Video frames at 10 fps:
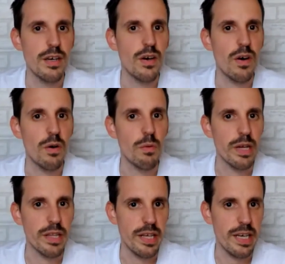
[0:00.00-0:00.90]
on
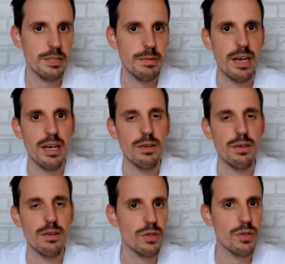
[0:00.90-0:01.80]
weekdays, but I
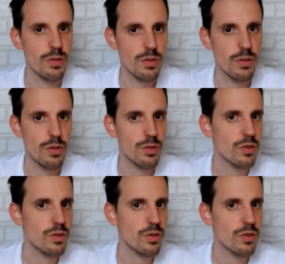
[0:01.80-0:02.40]
also used